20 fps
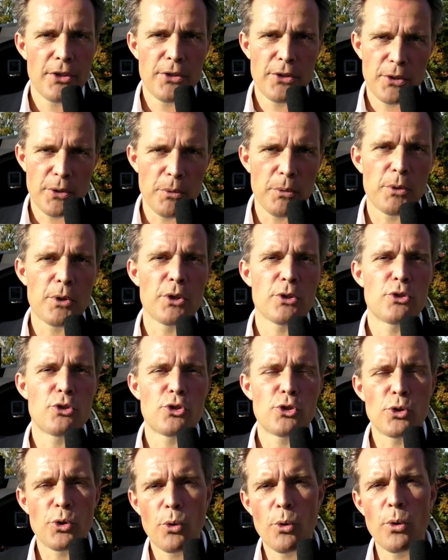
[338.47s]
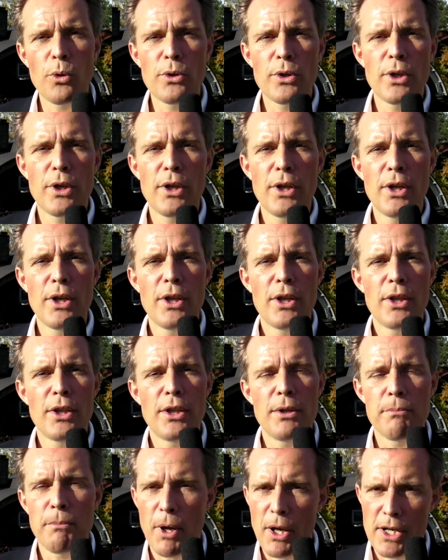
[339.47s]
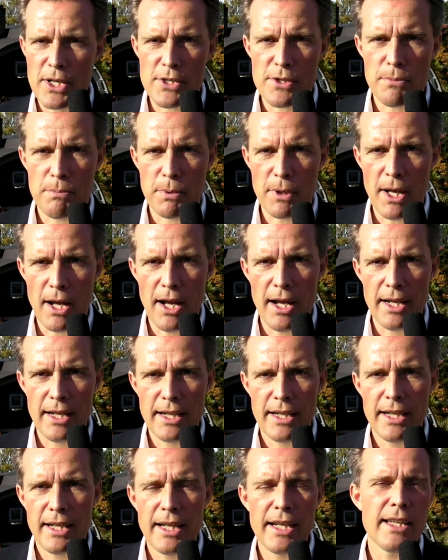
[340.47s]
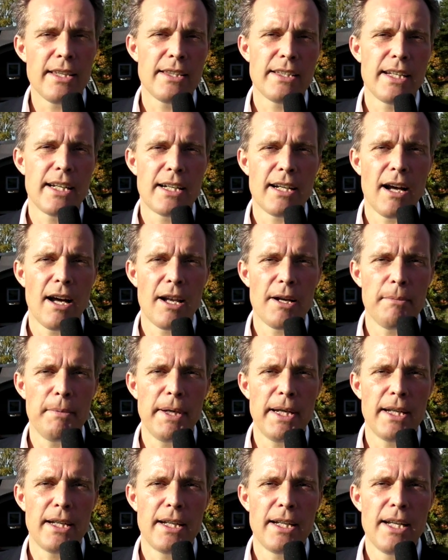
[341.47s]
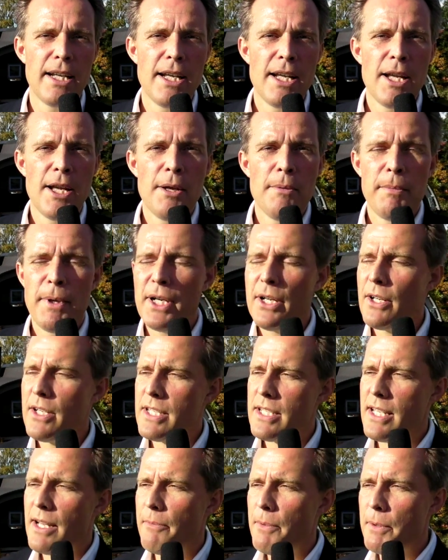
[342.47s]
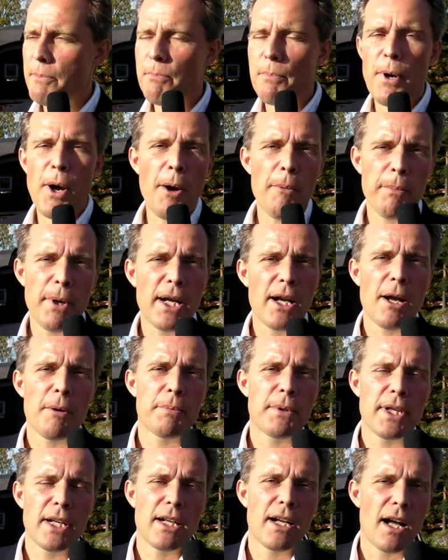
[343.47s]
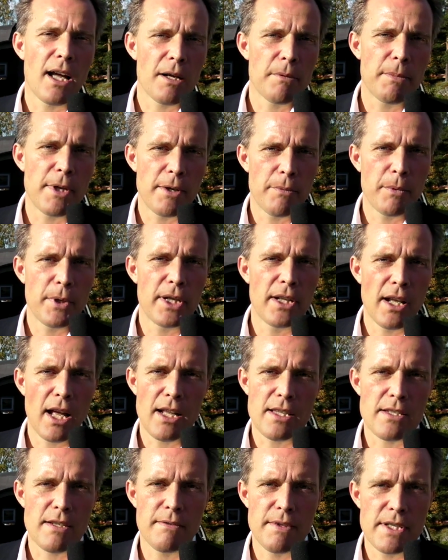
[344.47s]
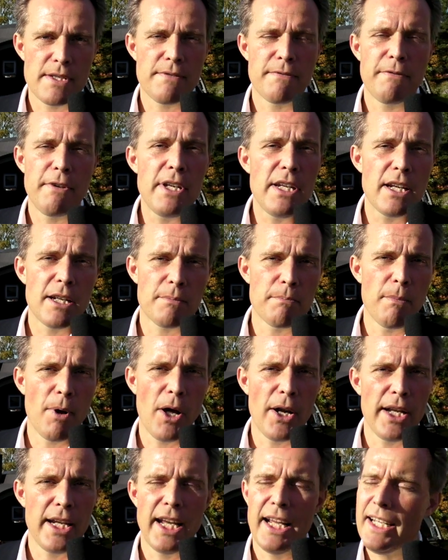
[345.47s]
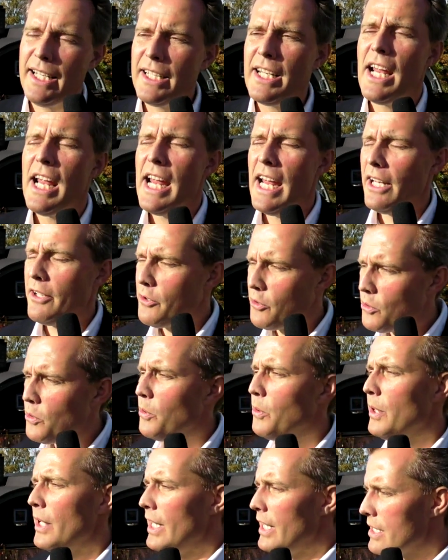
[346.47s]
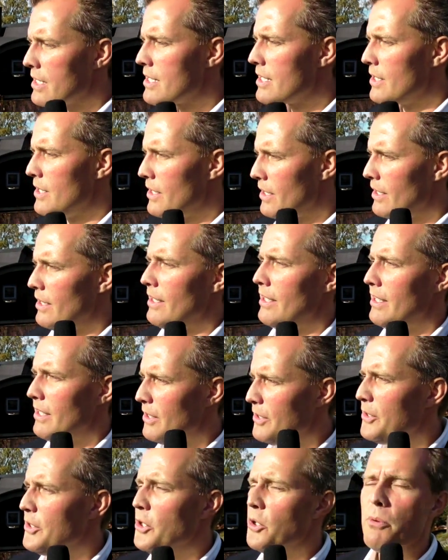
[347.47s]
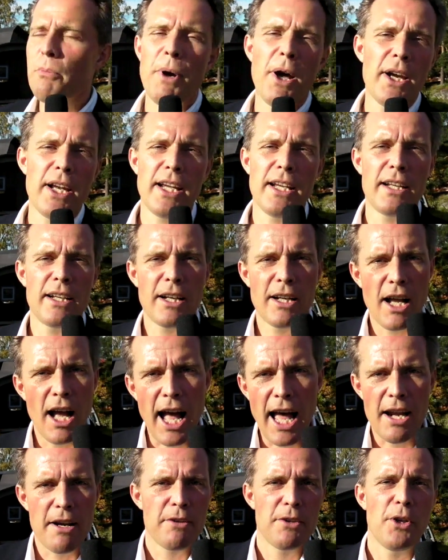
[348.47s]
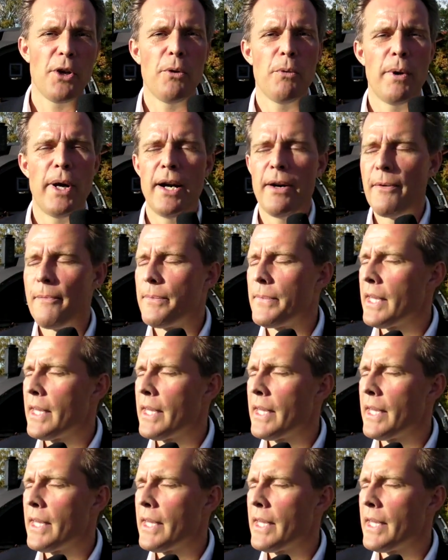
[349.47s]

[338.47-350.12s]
to control the money supply in the economy. Because they've been pumping up the economy with lots of this fiat money, and it truly is new money out of nowhere.